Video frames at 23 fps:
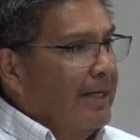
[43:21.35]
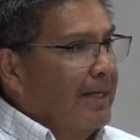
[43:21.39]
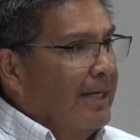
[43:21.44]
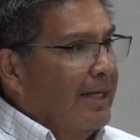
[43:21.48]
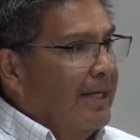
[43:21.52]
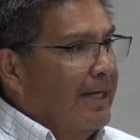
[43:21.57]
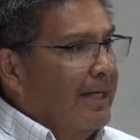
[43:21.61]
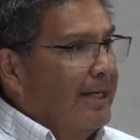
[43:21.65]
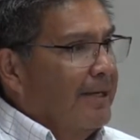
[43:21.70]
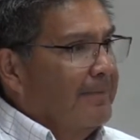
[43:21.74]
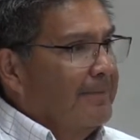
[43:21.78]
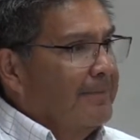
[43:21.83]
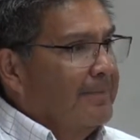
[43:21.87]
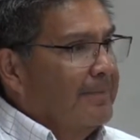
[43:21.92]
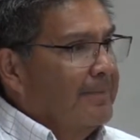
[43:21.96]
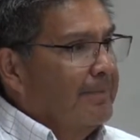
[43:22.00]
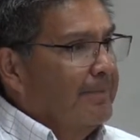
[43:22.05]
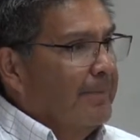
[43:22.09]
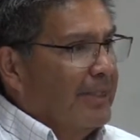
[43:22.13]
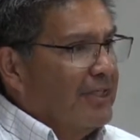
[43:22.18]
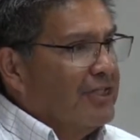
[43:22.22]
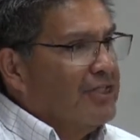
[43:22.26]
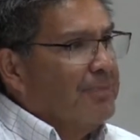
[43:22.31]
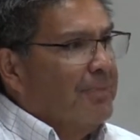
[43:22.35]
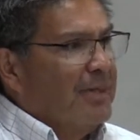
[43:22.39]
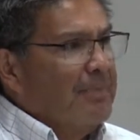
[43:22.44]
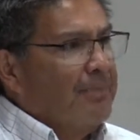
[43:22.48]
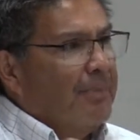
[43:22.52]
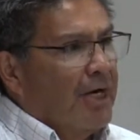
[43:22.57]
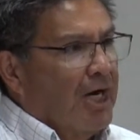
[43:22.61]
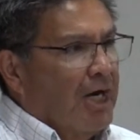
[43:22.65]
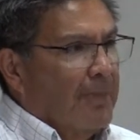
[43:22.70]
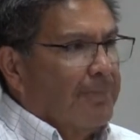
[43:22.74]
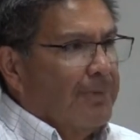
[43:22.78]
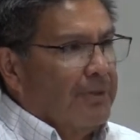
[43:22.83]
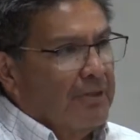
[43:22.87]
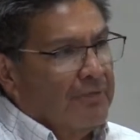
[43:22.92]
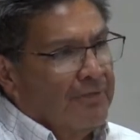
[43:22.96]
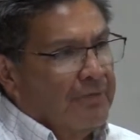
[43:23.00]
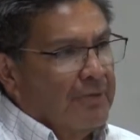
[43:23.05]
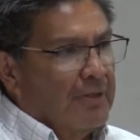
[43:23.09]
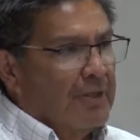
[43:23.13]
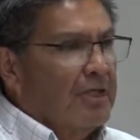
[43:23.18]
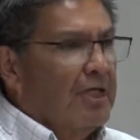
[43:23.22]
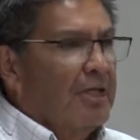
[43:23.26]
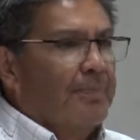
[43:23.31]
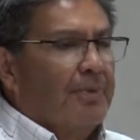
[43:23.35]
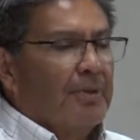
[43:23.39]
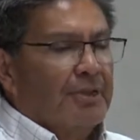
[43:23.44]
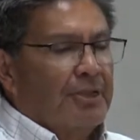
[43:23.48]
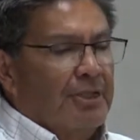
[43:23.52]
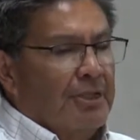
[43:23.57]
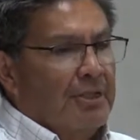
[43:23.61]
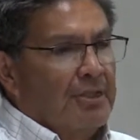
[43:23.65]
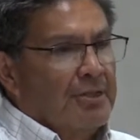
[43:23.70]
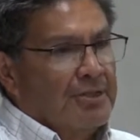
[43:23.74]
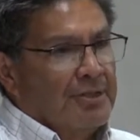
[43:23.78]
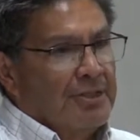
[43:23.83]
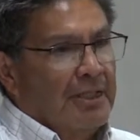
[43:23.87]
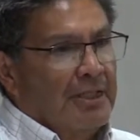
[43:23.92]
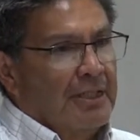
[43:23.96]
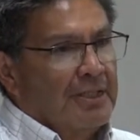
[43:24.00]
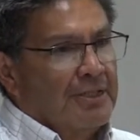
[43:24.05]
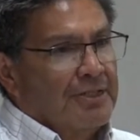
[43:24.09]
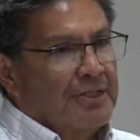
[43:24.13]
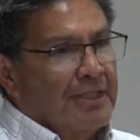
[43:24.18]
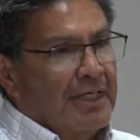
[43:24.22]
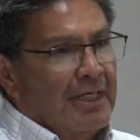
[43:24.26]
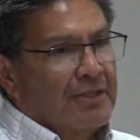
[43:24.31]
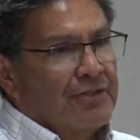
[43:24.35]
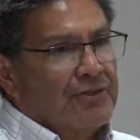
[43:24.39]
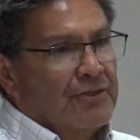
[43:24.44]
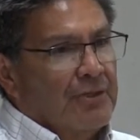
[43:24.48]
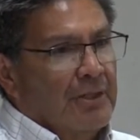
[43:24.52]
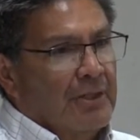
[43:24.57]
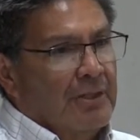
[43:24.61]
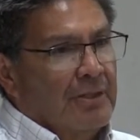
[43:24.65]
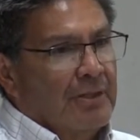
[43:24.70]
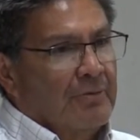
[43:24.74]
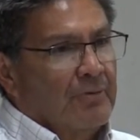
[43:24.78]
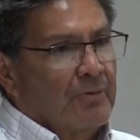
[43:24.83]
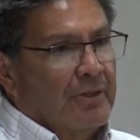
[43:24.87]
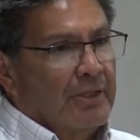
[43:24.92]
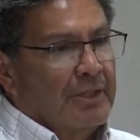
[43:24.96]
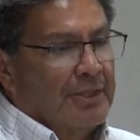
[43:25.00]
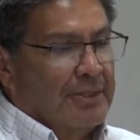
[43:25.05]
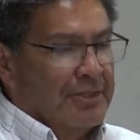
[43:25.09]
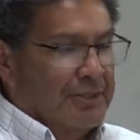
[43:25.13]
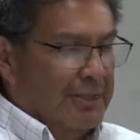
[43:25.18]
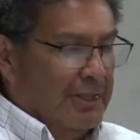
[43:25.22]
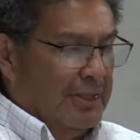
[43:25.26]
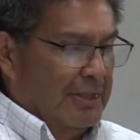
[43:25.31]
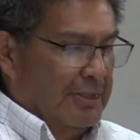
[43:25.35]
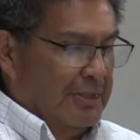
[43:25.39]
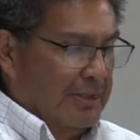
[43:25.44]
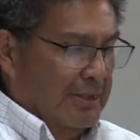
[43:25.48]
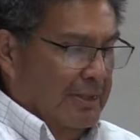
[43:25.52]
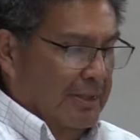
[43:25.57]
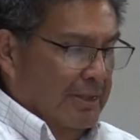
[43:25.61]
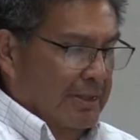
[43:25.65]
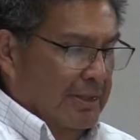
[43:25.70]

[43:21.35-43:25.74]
Uh, but it's been popular for a couple of years, and it's that song where it says,